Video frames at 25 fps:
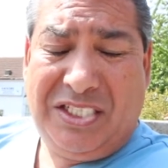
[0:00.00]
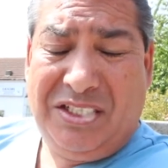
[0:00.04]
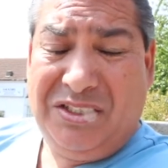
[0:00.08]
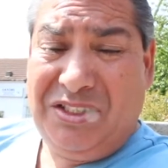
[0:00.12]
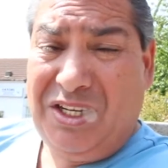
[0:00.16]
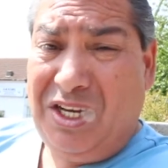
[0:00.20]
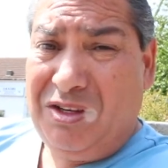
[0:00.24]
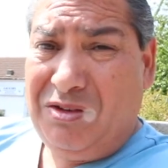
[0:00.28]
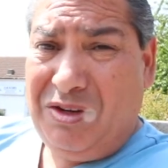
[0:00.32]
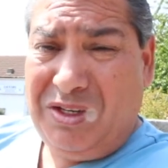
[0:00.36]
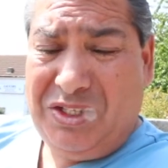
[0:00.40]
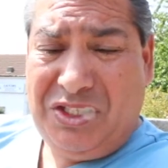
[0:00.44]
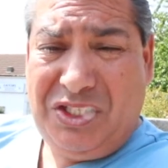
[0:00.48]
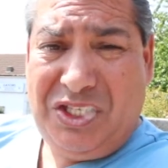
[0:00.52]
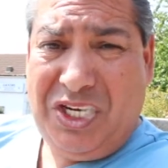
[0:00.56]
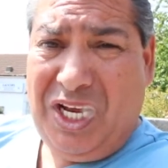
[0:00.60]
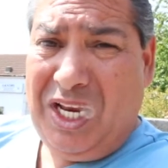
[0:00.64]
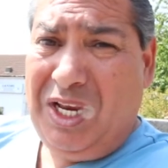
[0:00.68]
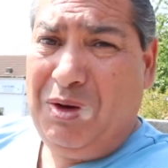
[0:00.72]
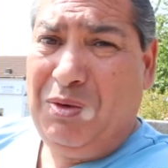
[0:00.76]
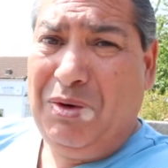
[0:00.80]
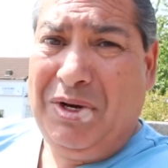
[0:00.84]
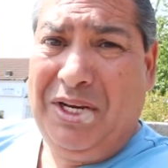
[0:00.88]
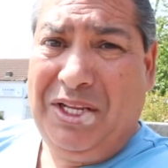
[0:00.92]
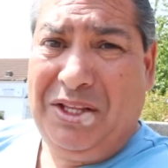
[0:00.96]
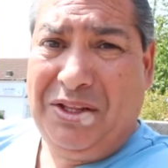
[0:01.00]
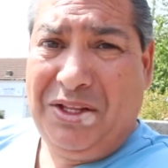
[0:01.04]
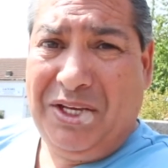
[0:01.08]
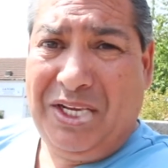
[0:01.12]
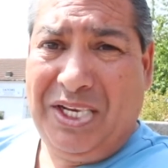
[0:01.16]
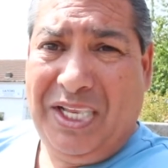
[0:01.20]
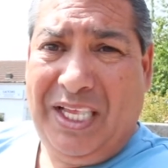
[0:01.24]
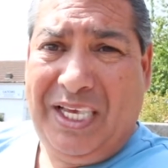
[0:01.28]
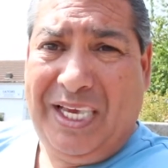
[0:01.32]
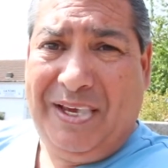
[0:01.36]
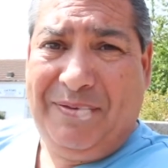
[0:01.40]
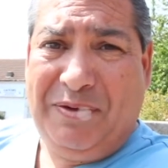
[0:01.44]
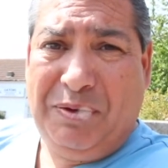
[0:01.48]
because I genuinely
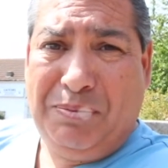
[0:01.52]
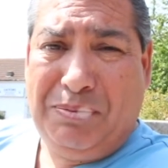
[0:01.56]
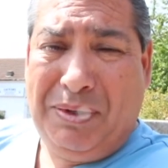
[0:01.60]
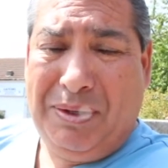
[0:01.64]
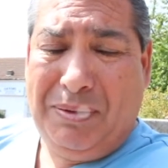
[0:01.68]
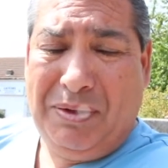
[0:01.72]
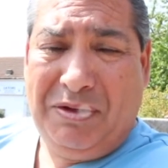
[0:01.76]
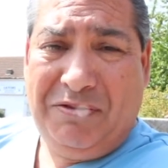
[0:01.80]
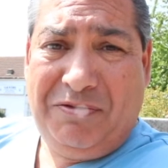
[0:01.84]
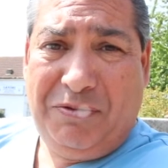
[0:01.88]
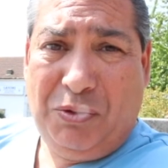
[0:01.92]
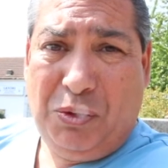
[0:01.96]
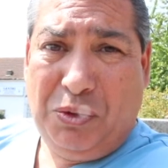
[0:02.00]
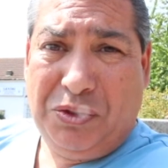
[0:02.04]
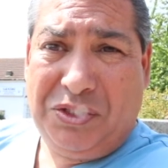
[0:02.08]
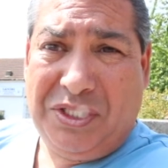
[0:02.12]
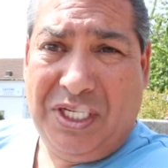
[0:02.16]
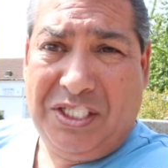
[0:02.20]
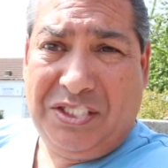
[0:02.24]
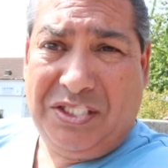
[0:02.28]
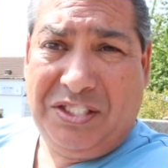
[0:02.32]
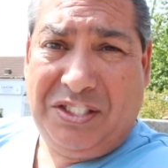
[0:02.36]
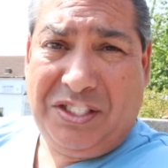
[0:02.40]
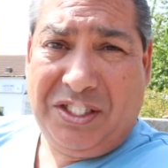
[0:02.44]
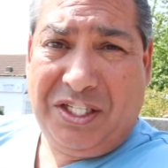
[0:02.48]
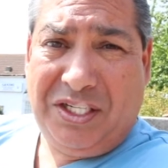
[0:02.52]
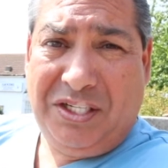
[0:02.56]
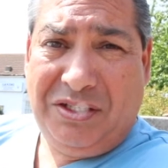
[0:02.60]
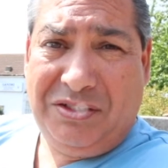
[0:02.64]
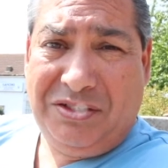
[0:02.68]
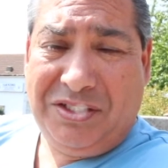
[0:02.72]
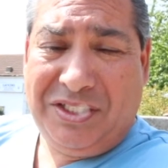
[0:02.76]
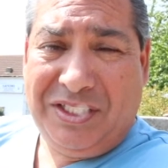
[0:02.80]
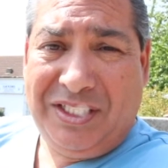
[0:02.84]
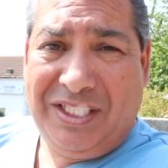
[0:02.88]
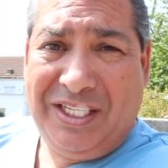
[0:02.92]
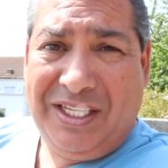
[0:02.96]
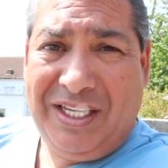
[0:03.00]
think they're giving people a false sense of
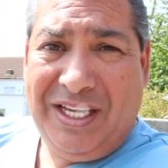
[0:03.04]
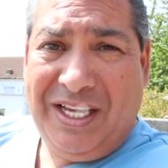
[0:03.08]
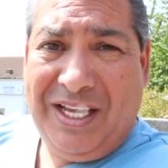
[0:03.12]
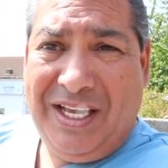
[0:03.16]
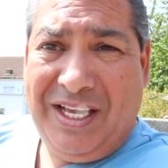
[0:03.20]
security.